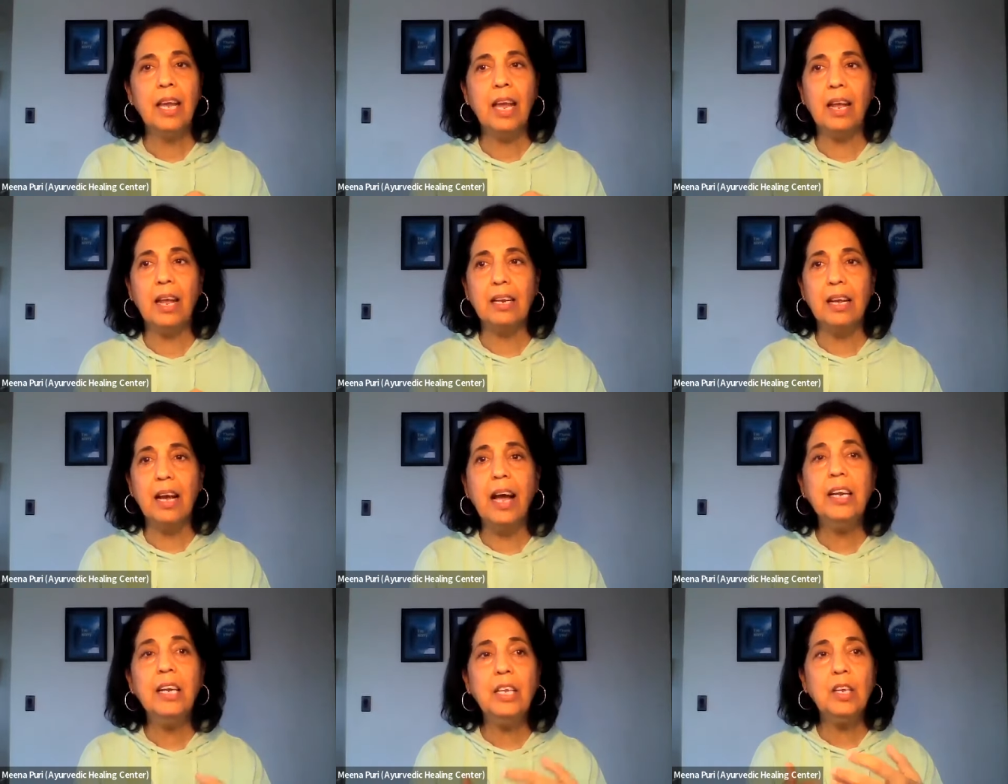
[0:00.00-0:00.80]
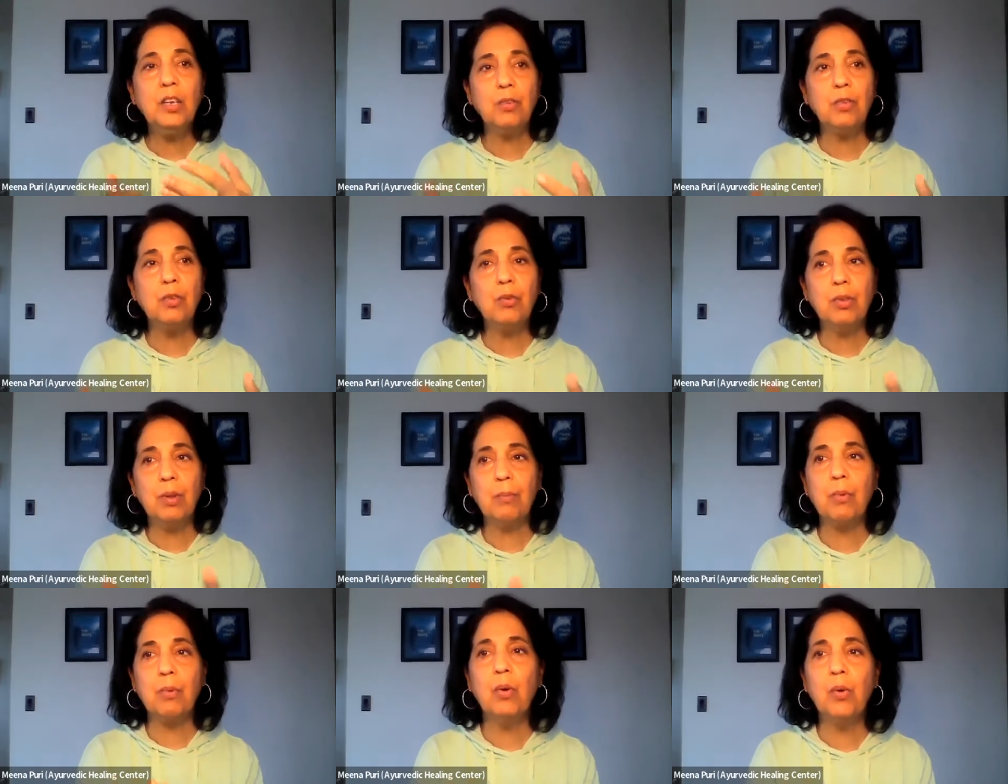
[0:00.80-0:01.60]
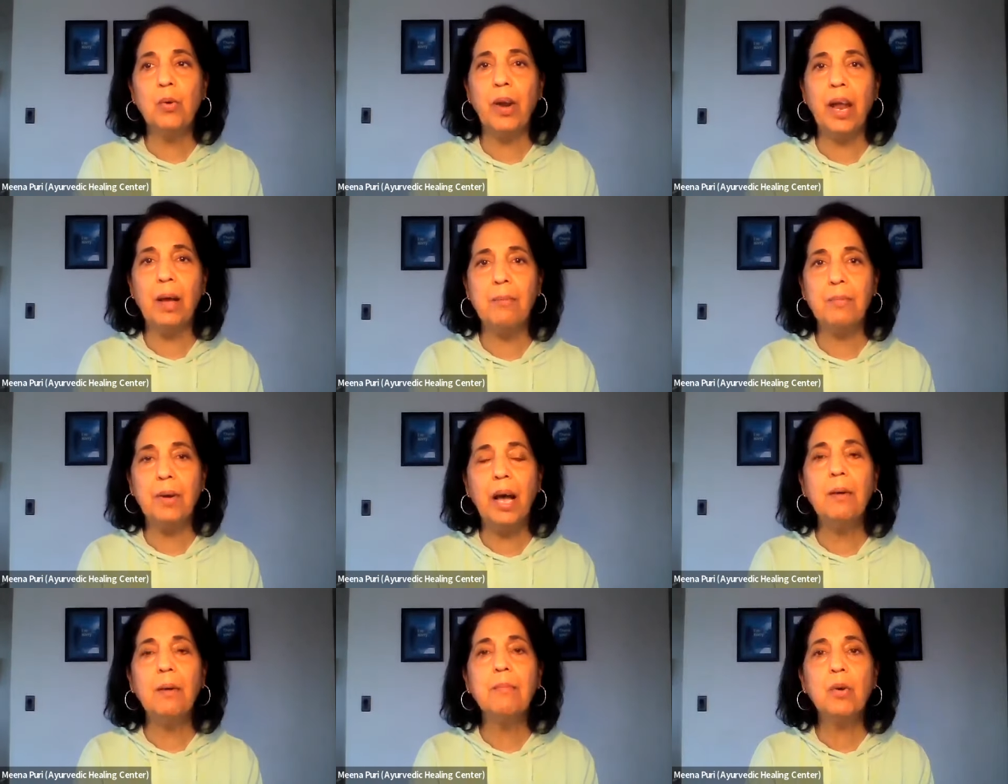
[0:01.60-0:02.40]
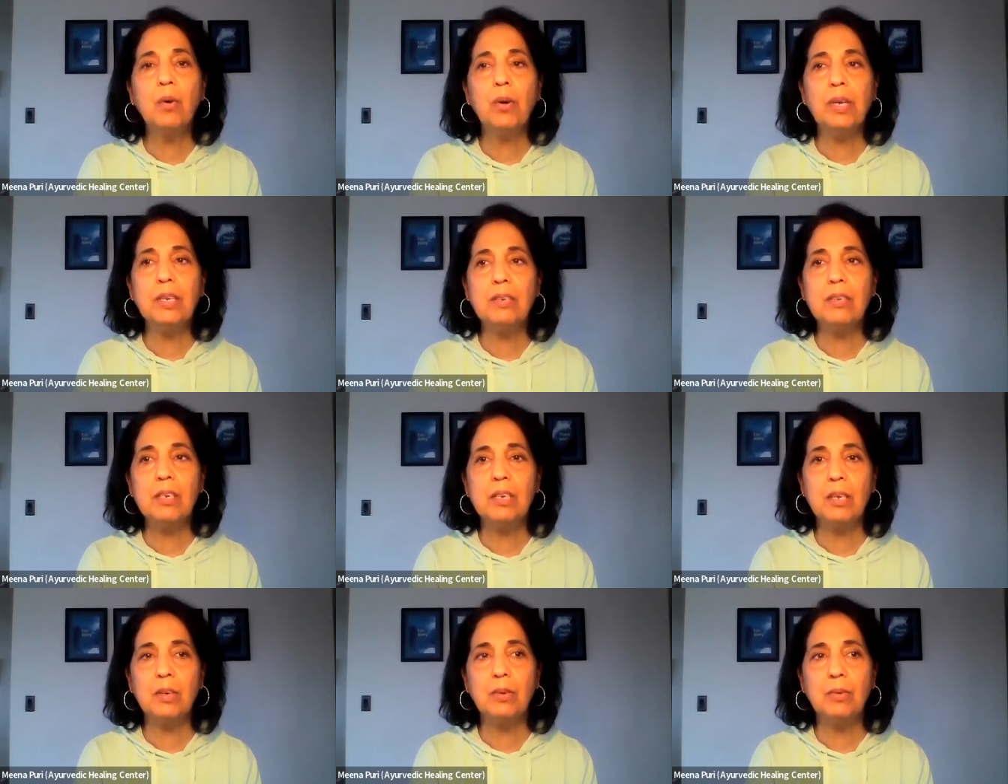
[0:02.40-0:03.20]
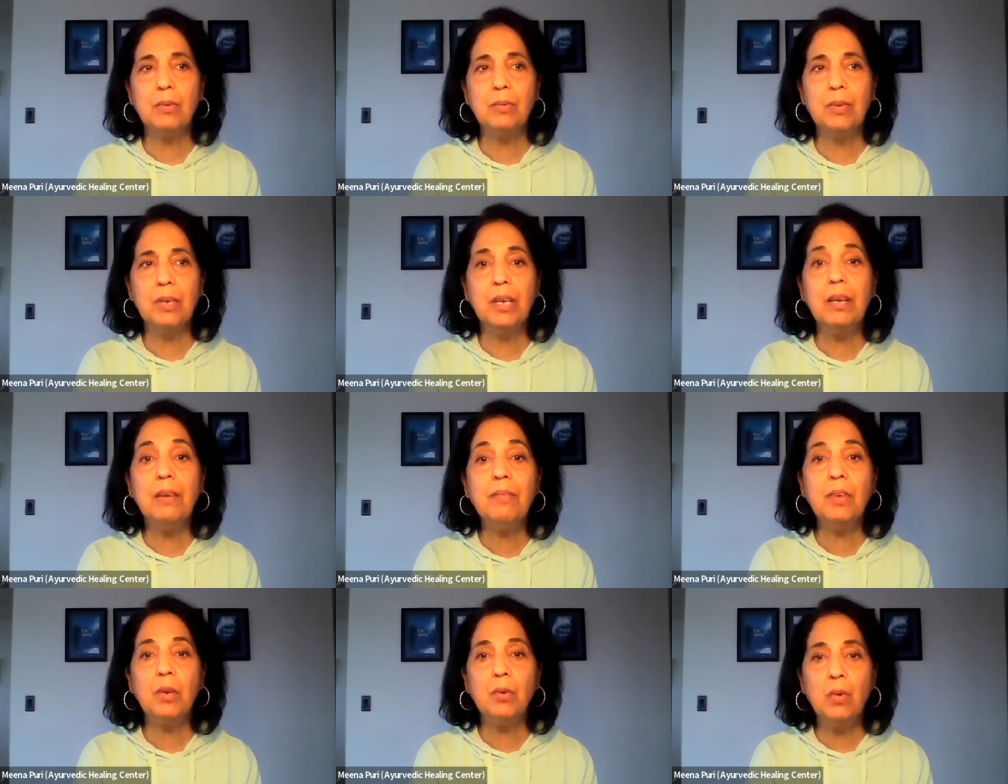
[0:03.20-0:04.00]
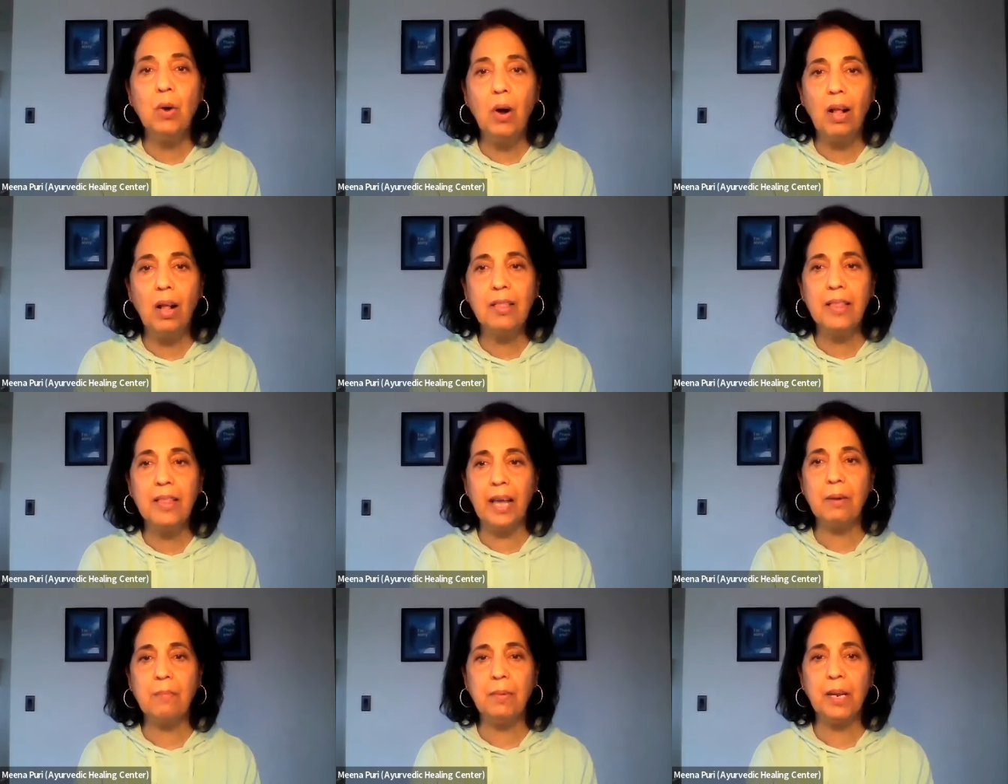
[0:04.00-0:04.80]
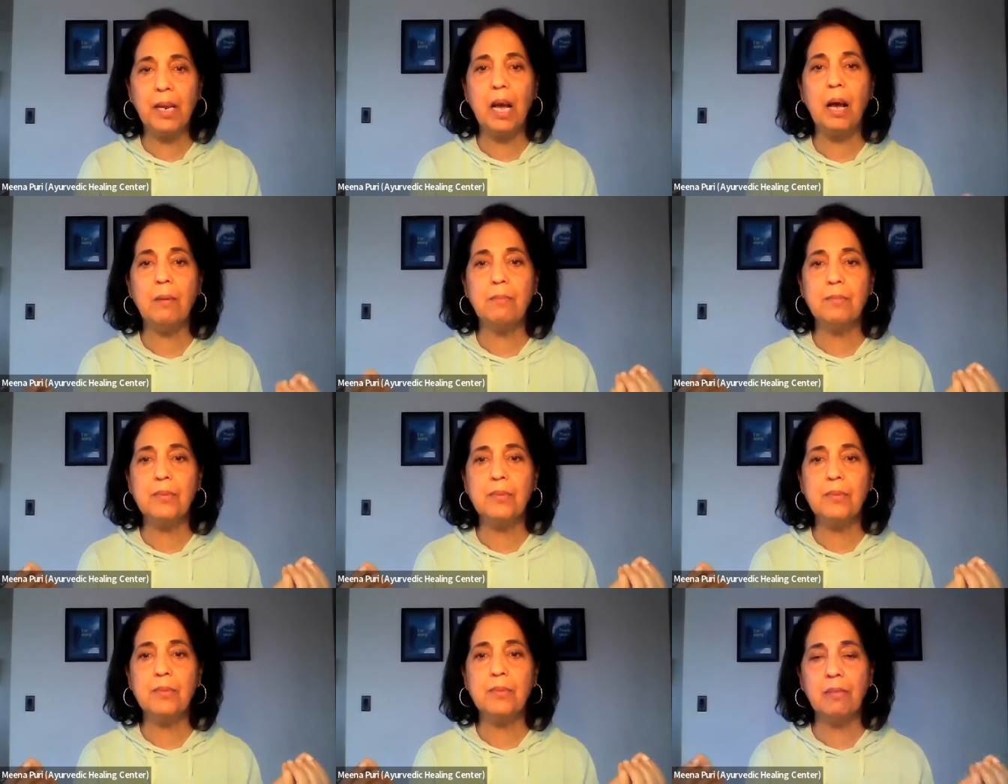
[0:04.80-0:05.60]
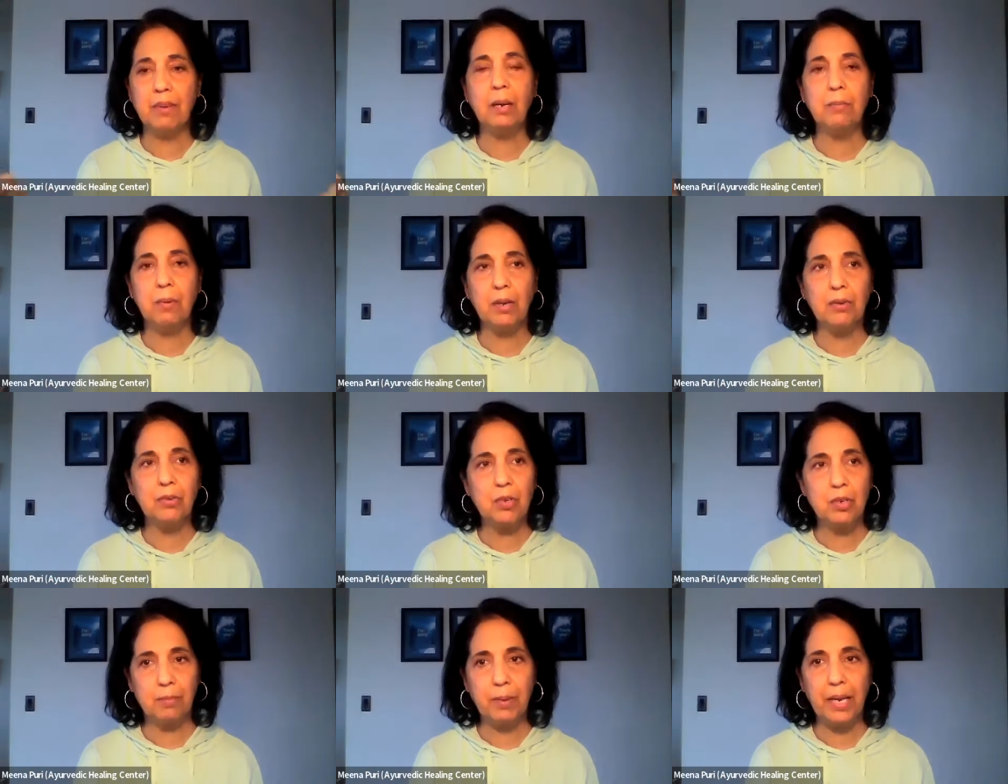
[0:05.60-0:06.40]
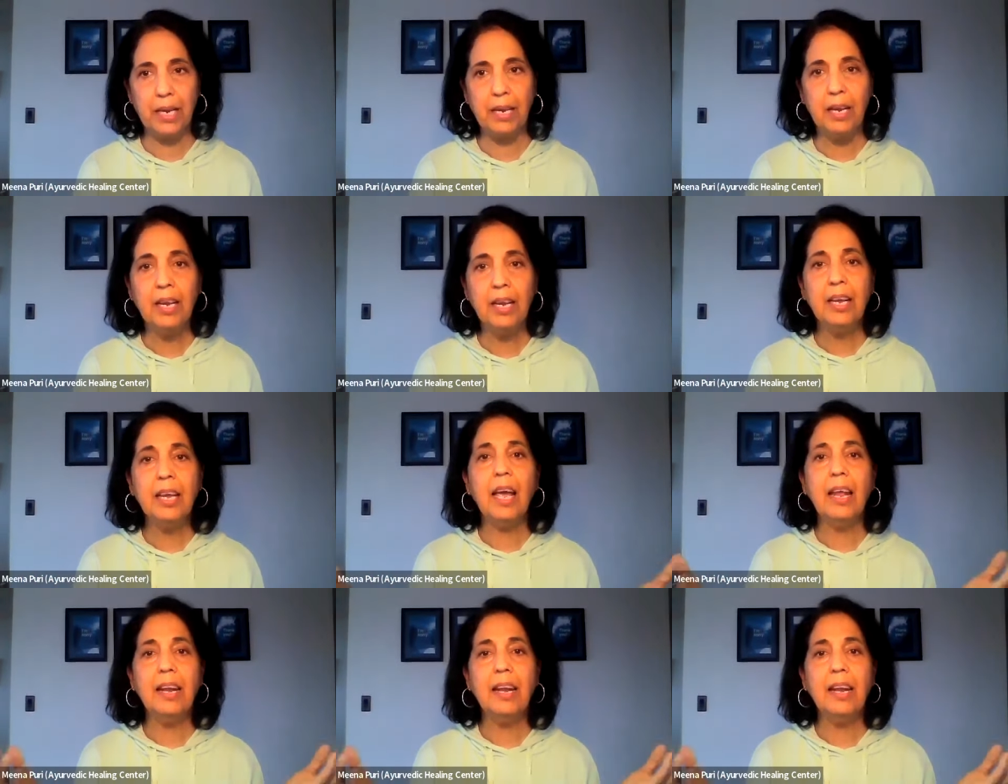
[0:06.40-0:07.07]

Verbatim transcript: and guiding you through the program, I'm going to give you all that becomes available to me.